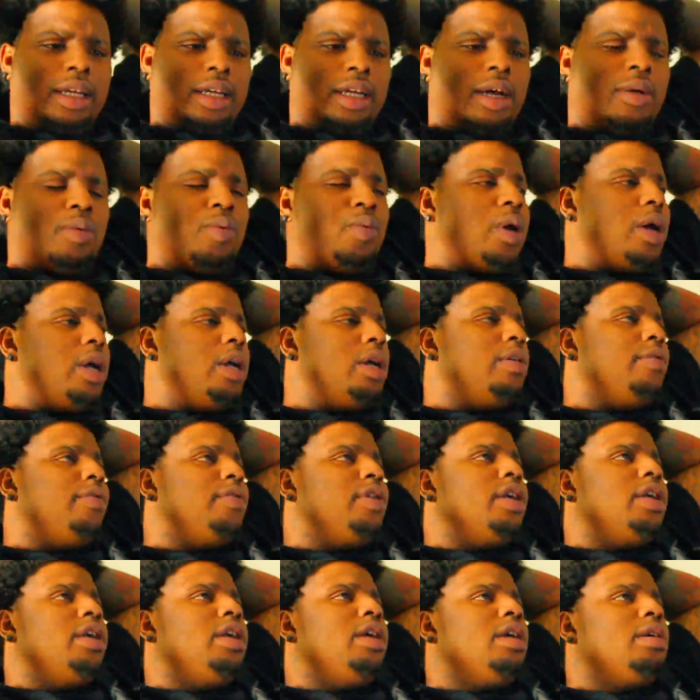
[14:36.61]
I'm way
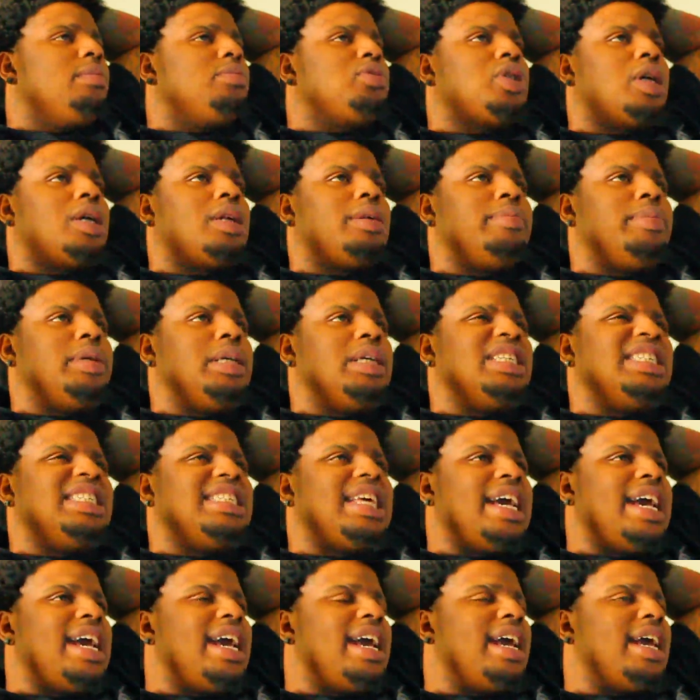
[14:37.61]
over here, I'm trying to be a
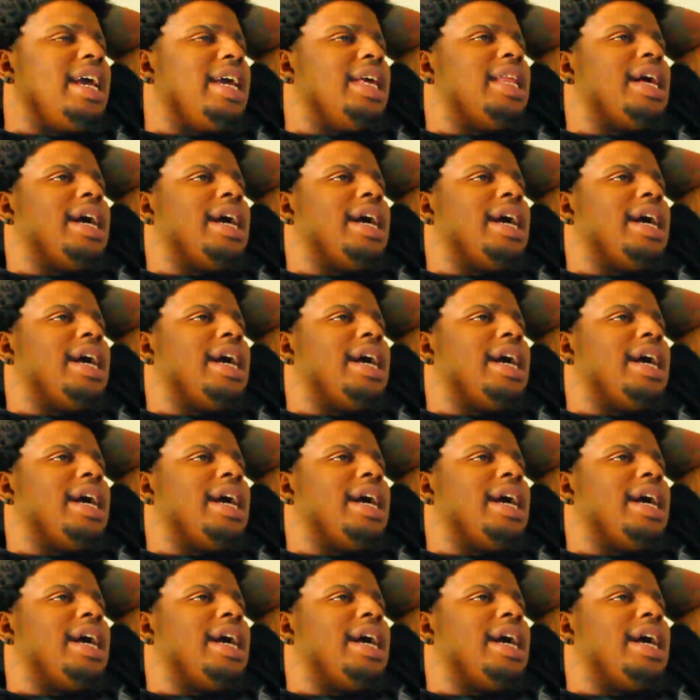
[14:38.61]
dad,